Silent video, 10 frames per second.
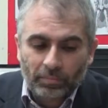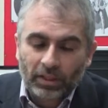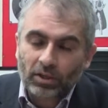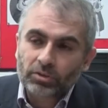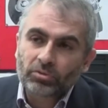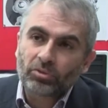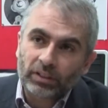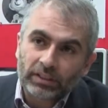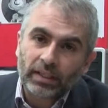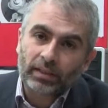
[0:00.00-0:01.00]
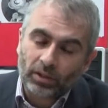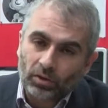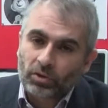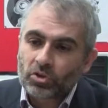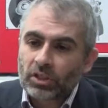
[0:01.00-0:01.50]
because 3D
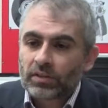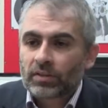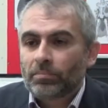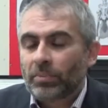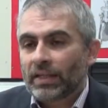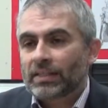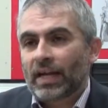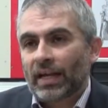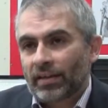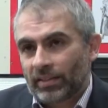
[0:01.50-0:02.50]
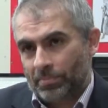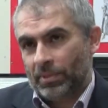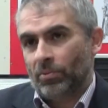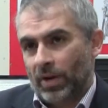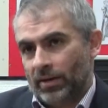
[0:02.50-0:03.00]
technologies brings higher
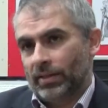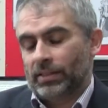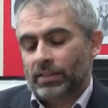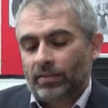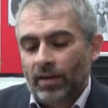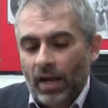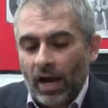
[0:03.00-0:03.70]
depth awareness.